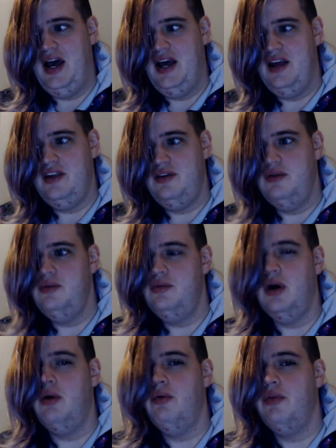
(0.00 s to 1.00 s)
You
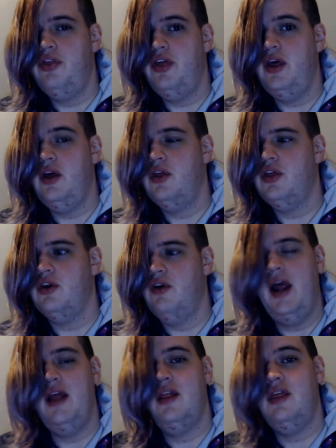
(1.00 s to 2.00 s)
don't think the
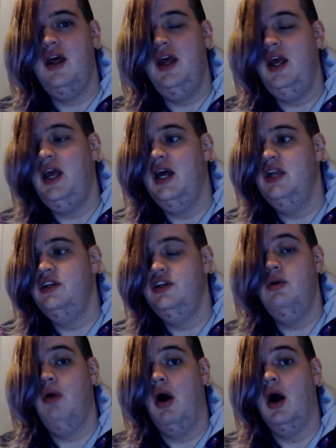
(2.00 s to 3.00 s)
right thing and
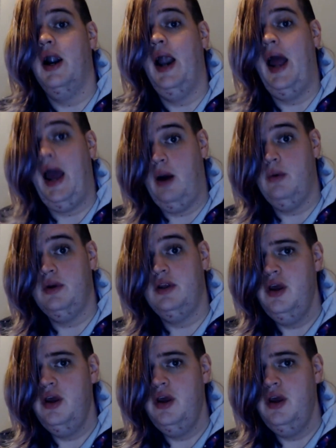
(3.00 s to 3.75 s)
you are out.